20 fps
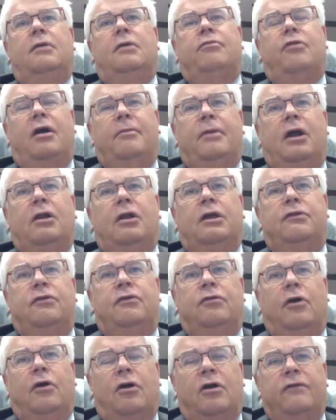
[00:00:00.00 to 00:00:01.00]
primarily
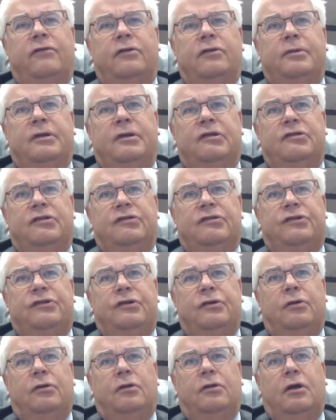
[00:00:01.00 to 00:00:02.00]
through the Harvard Business
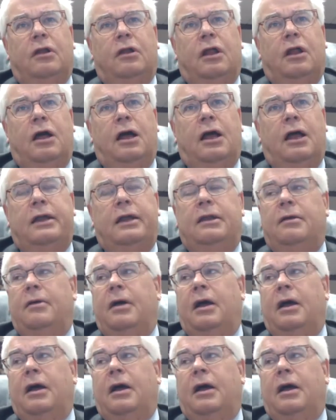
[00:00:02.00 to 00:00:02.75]
School online.